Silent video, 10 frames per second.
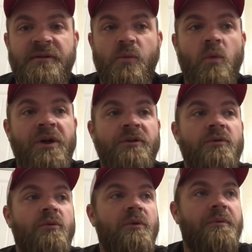one
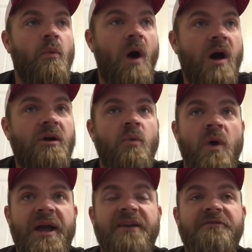who would walk
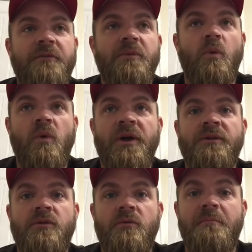away from the one
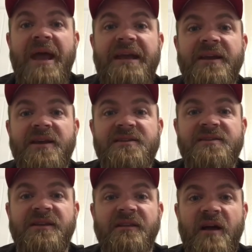who made us
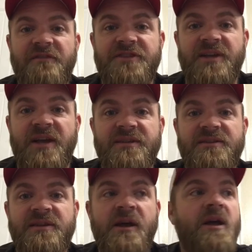and loves
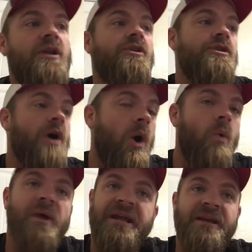us,
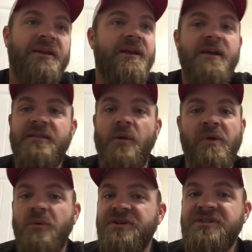knowing that we
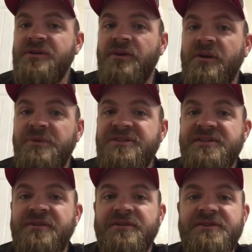were still going to be
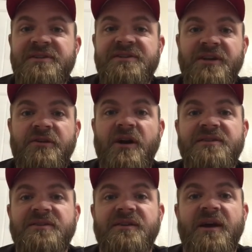sinners. He sent
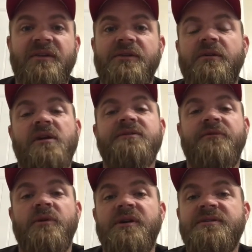Christ to die on the cross
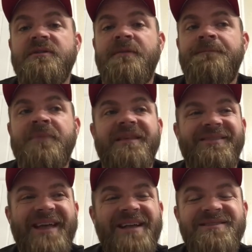for us.
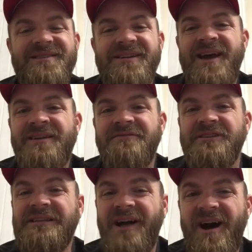That's the kind of
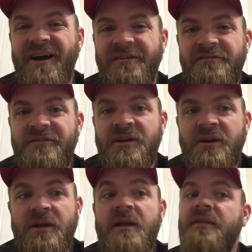love
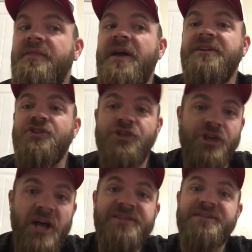that a
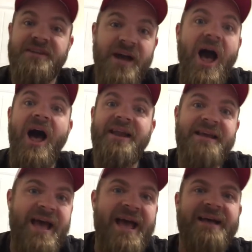just God
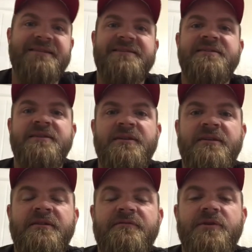has
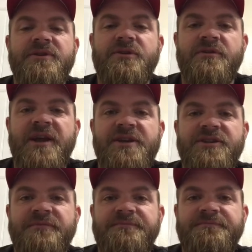for his creation.